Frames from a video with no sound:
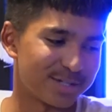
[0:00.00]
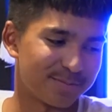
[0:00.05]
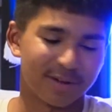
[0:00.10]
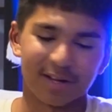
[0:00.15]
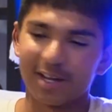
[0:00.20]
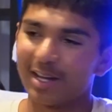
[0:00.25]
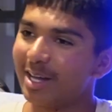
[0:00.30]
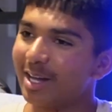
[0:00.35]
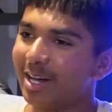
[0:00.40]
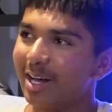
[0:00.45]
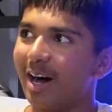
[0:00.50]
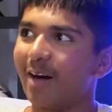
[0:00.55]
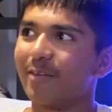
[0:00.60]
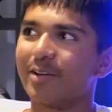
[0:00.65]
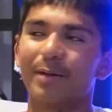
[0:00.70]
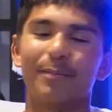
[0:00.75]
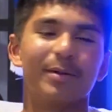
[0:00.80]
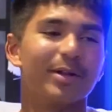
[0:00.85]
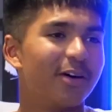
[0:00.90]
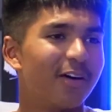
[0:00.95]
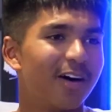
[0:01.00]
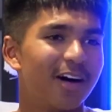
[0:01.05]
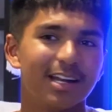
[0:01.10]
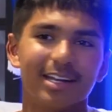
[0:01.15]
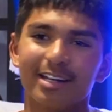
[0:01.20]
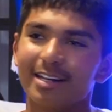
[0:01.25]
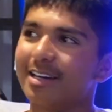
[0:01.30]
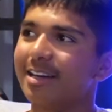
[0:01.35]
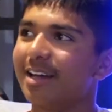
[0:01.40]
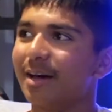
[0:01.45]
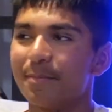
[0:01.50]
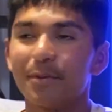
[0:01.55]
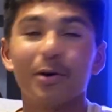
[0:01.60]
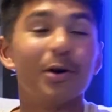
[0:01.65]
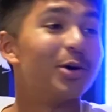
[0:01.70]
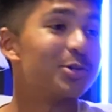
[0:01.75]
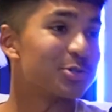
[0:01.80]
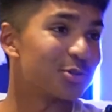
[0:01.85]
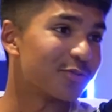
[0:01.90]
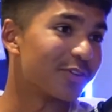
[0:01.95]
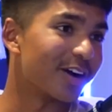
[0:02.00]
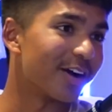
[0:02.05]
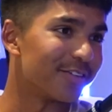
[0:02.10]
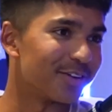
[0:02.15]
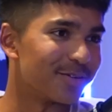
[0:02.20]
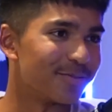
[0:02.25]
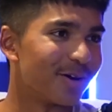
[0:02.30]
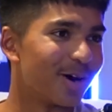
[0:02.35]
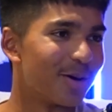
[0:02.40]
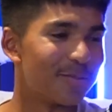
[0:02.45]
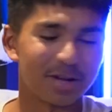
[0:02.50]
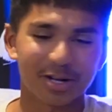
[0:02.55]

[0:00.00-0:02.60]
But I'll go number 9, a personal favourite of mine,